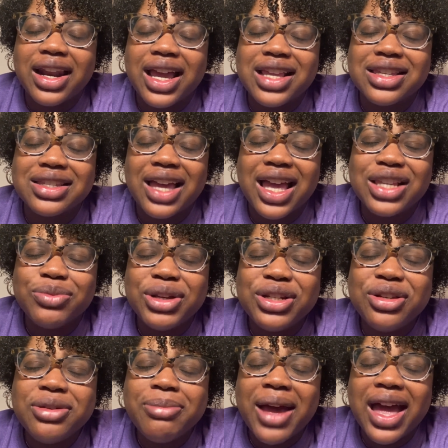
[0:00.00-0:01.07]
As, as we
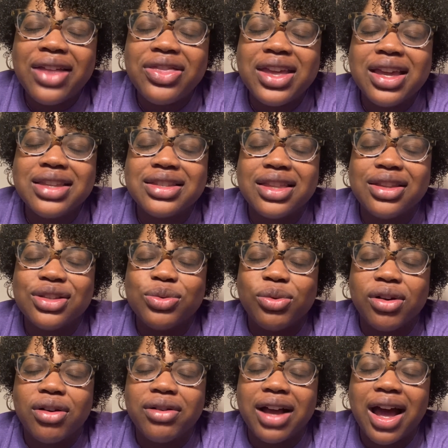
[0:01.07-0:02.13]
do bad things in this
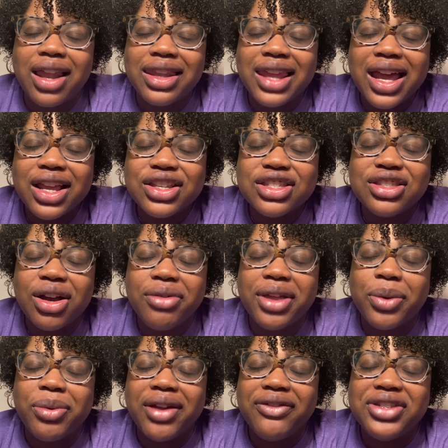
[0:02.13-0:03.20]
world, God, let us know
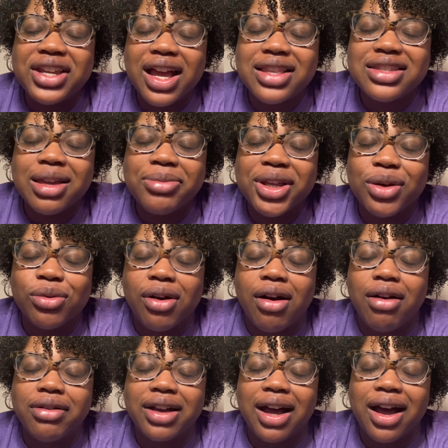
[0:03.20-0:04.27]
that we've done something
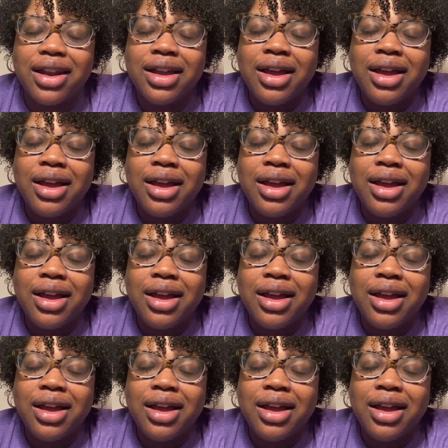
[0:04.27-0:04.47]
wrong, God.